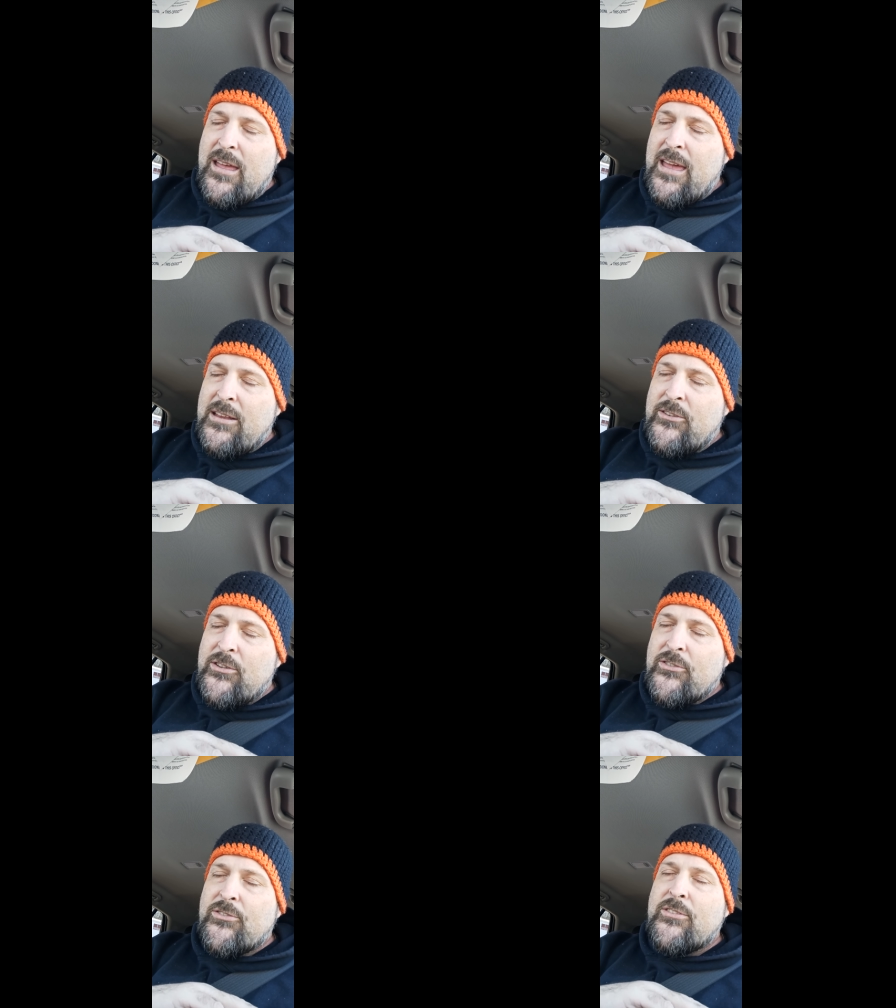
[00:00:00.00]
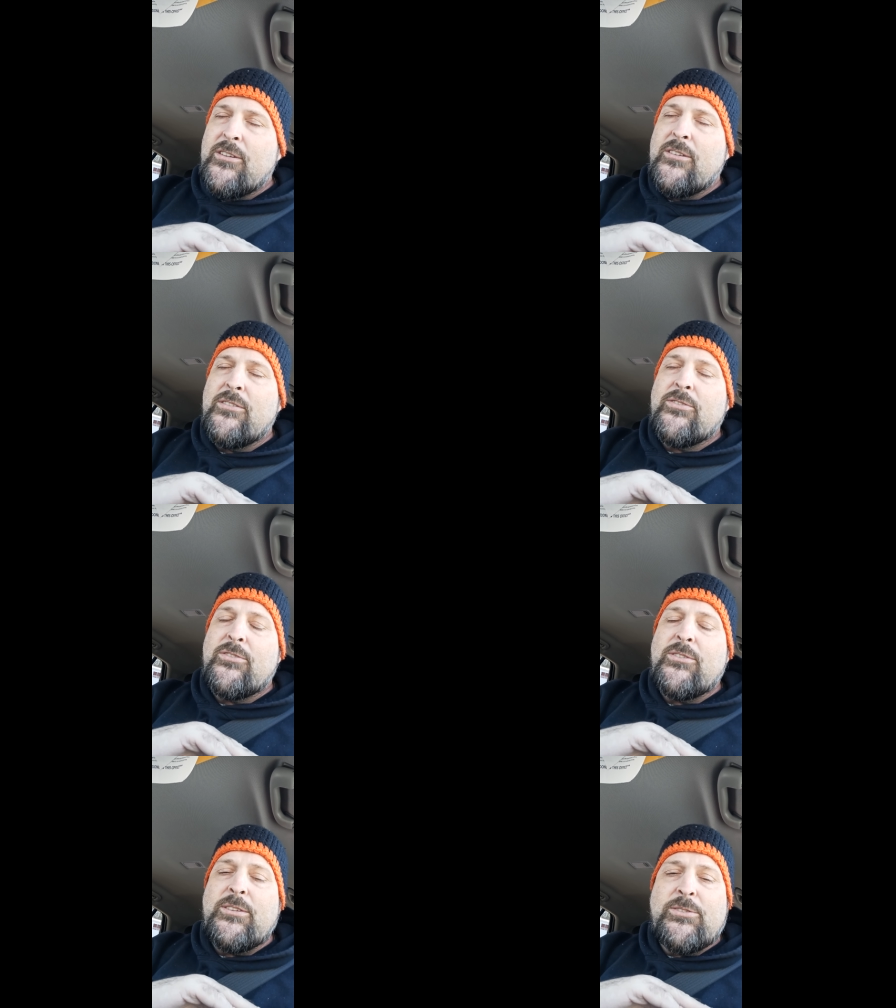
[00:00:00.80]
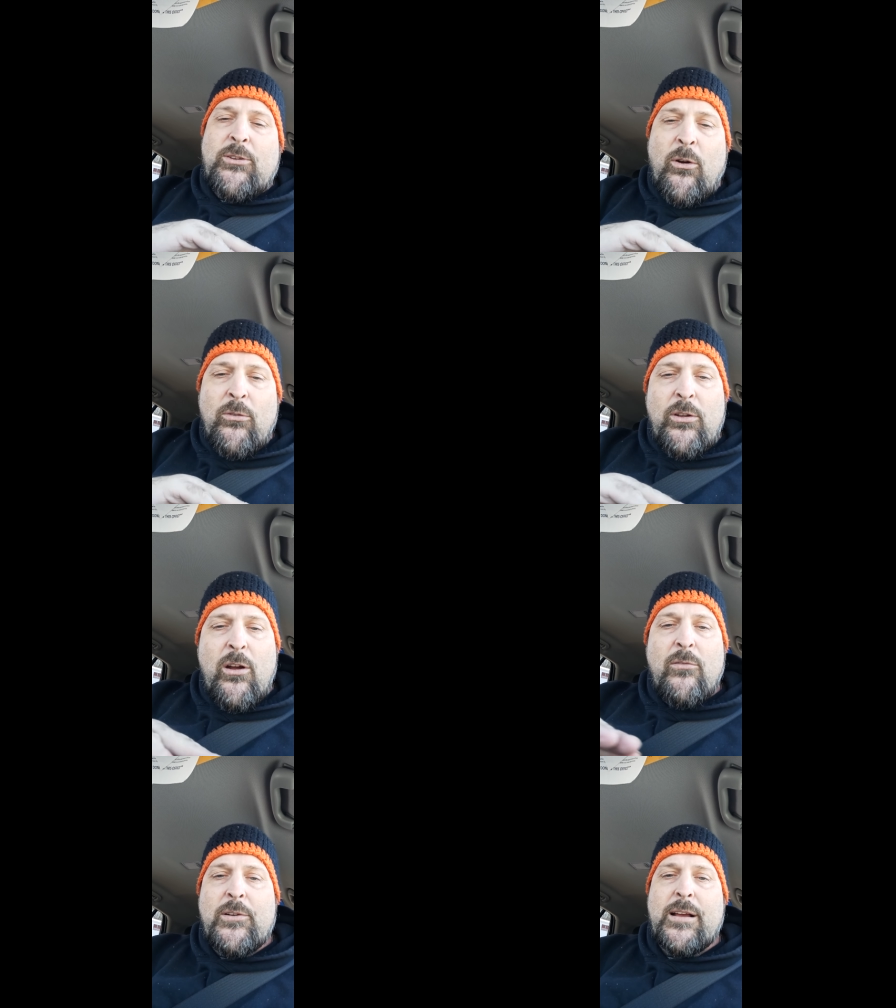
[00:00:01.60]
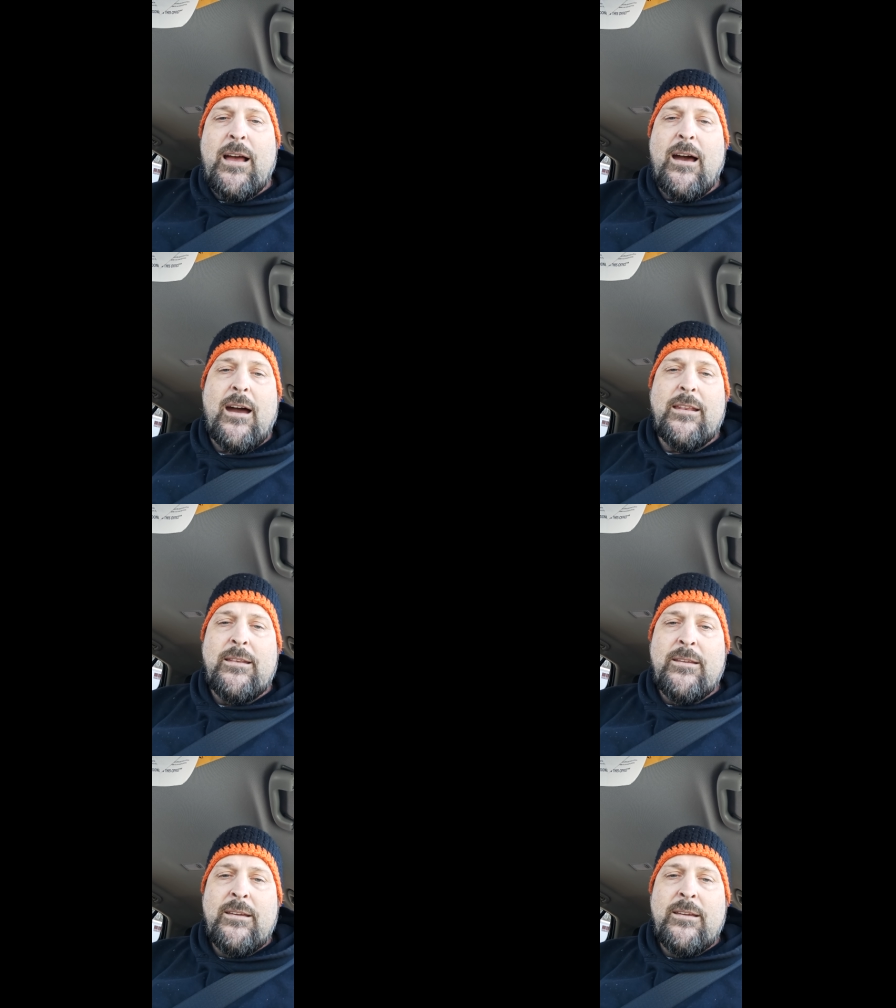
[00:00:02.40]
and just turned it over to God